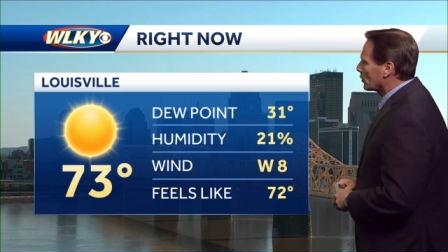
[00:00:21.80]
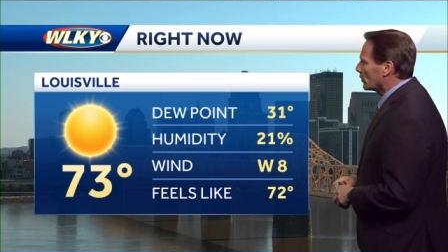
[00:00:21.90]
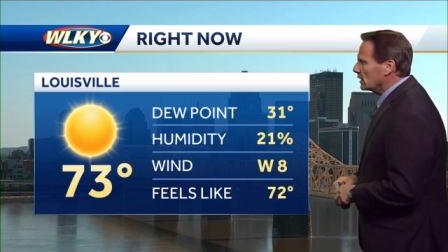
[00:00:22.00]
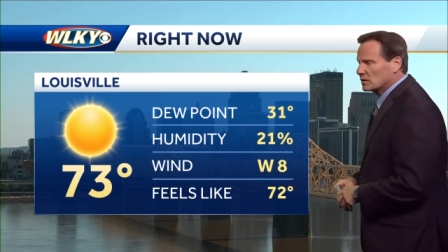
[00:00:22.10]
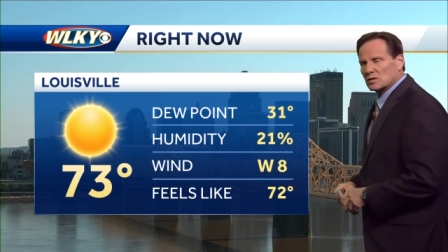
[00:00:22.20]

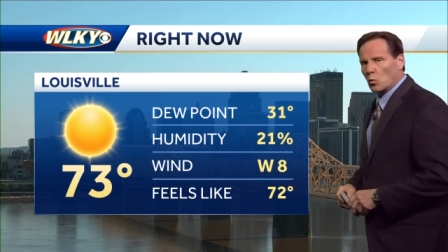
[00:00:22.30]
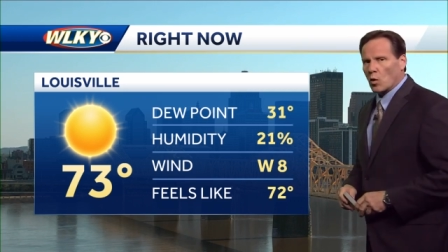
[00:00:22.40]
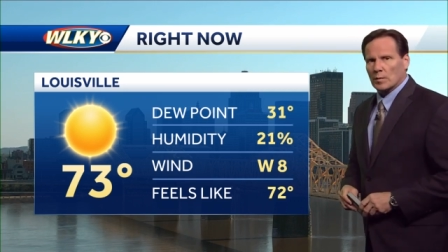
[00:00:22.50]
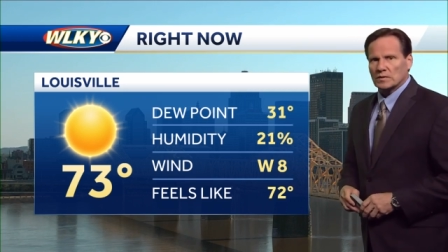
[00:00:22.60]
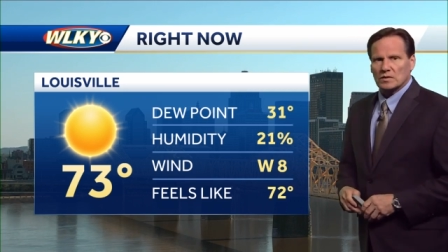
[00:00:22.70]
degrees, as
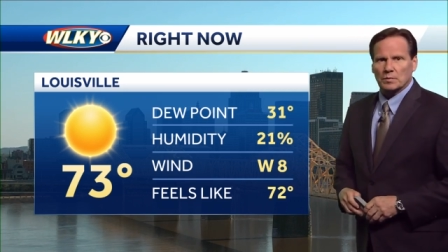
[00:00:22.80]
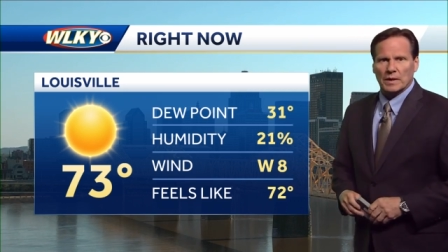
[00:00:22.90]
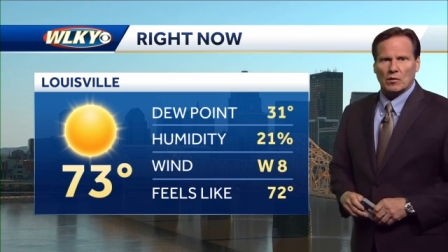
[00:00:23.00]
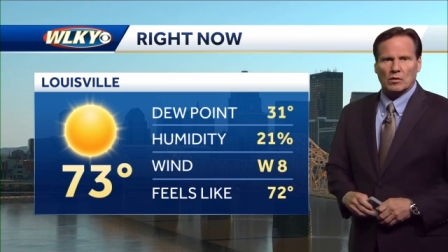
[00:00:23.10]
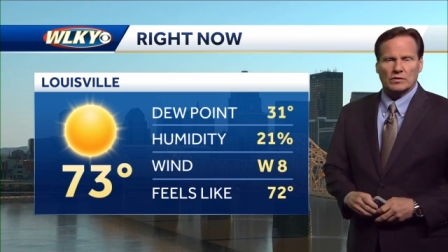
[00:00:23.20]
warm as it's
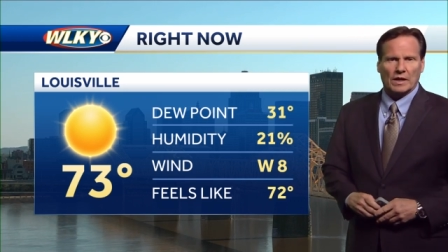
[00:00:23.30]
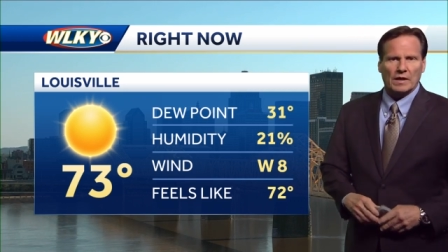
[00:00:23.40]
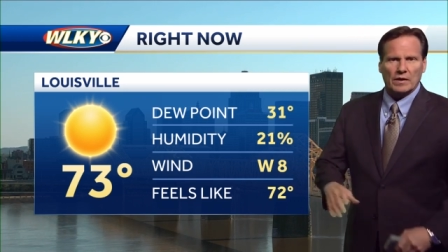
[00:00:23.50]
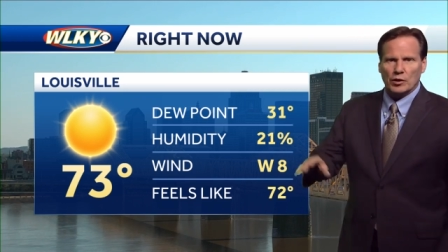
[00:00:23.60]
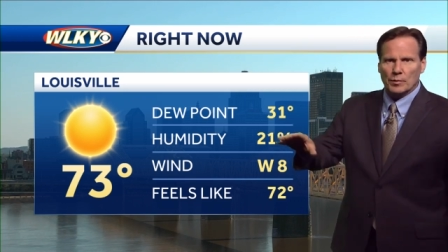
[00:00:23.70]
been all
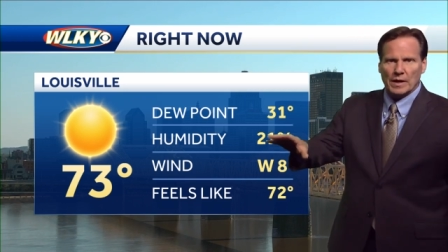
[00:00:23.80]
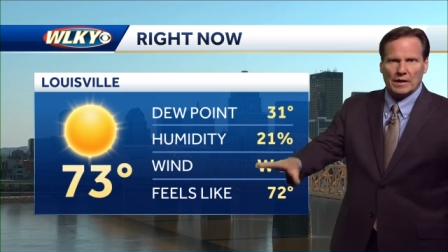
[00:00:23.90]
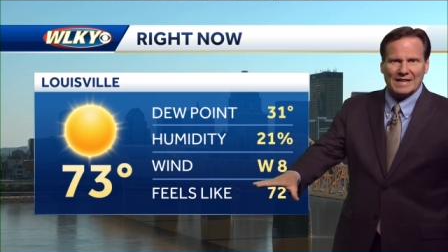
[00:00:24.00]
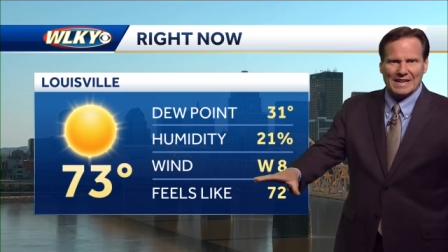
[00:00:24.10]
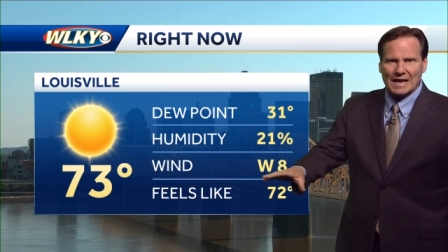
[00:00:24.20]
day. The
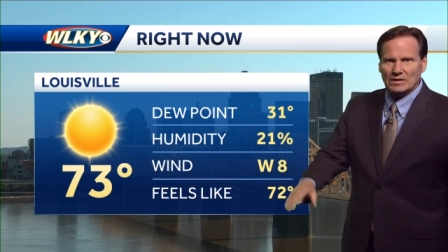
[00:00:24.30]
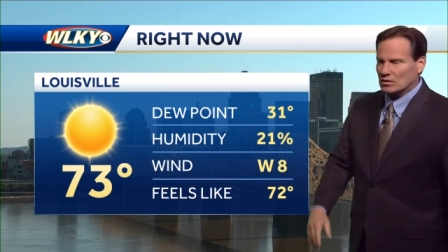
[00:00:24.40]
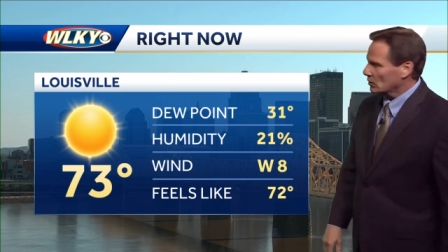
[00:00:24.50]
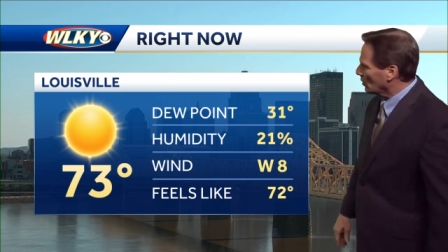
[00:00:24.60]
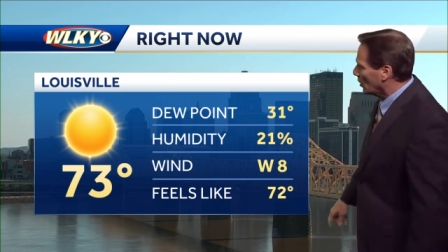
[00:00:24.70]
humidity nice
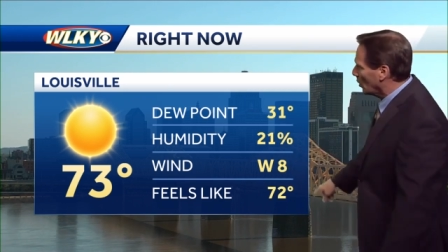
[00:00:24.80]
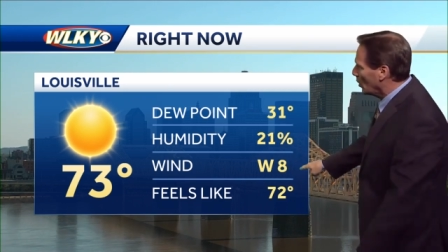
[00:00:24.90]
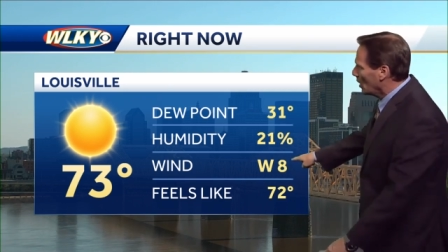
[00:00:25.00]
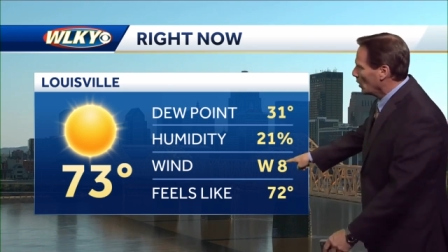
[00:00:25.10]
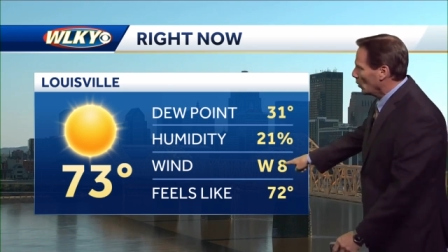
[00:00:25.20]
and
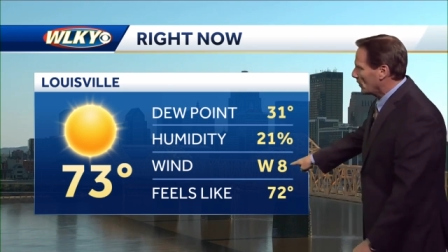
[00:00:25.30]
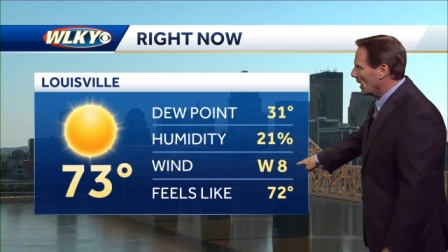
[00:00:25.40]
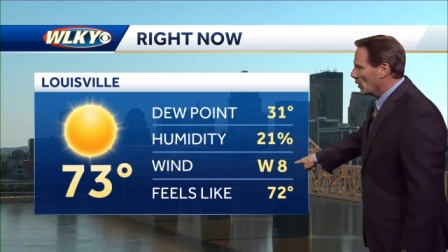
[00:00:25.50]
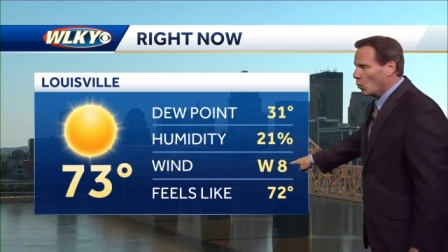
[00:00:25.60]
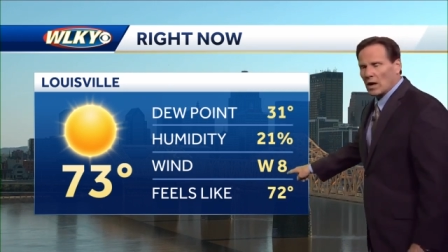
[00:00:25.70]
low with
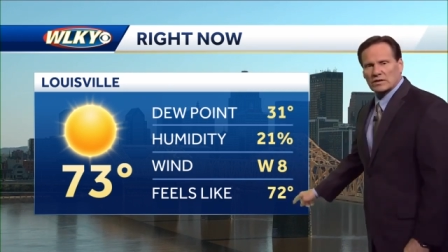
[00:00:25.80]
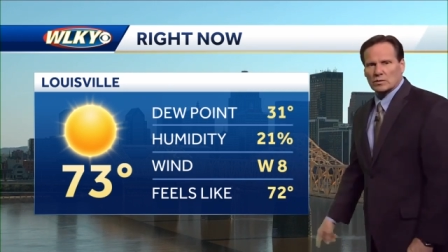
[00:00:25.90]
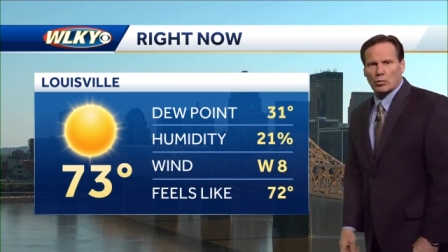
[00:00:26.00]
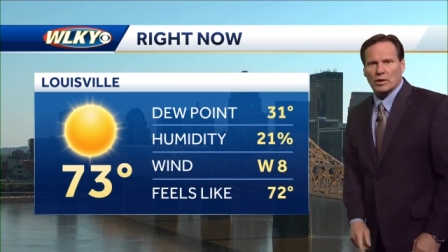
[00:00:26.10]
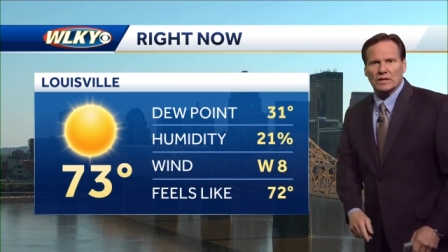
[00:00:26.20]
that
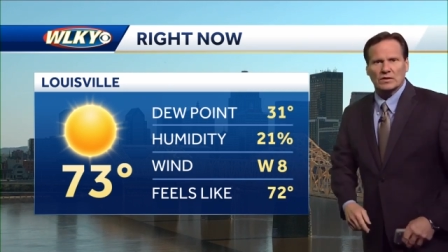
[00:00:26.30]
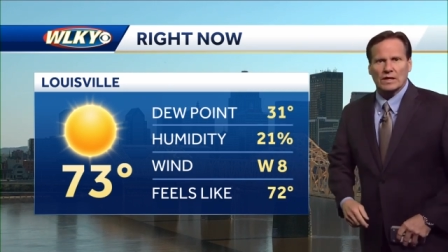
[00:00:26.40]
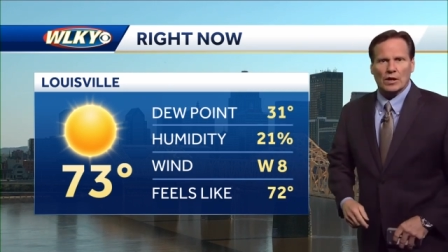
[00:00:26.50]
west breeze in